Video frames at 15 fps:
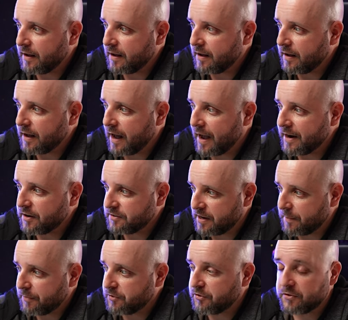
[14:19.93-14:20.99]
uh, higher
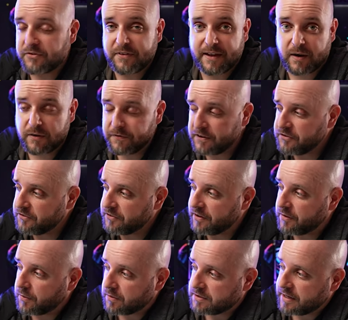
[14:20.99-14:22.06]
temperatures than our
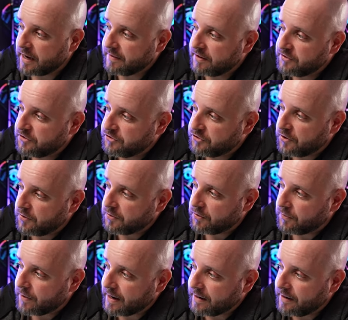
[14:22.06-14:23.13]
efficiency cores. And this is shown
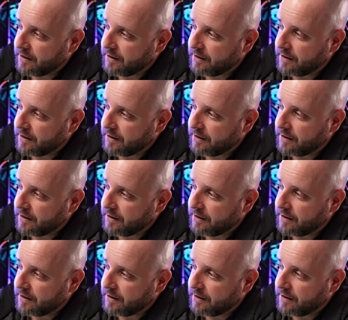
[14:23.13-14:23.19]
right